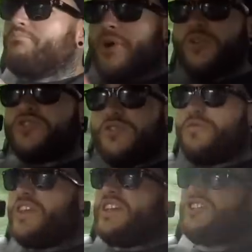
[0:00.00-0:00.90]
most
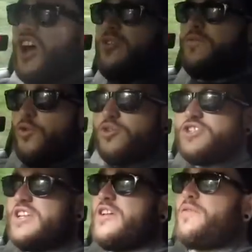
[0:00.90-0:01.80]
of these
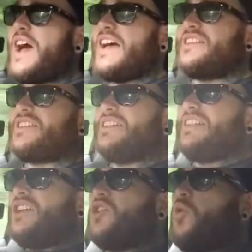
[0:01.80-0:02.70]
unfortunately have had
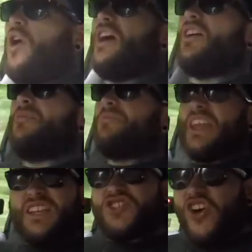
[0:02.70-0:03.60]
quite an
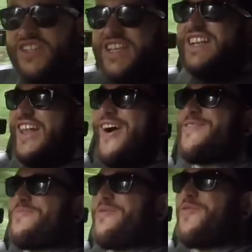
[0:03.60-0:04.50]
exciting
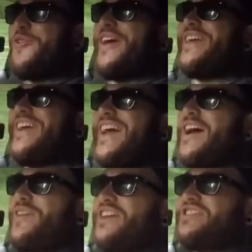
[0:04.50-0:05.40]
life before they
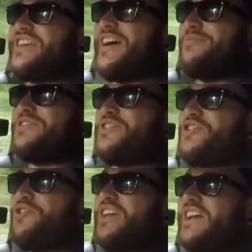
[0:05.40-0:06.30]
have actually come to
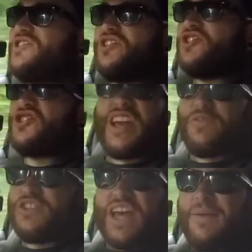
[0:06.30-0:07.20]
the UK. So just check
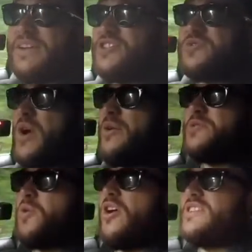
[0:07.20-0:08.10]
for damage as well,
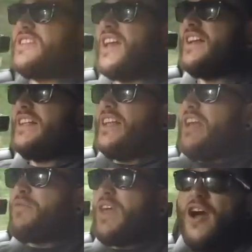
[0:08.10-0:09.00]
is what I'd say.
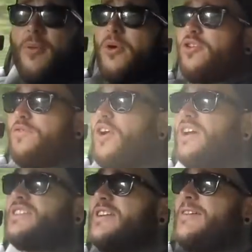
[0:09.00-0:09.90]
If they are
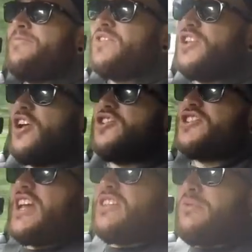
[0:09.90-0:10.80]
modified, you know,
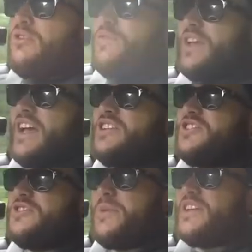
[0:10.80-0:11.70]
check the
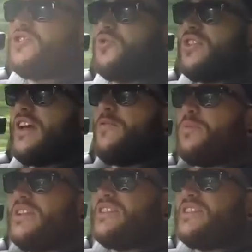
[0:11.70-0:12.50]
modifications, make sure they have been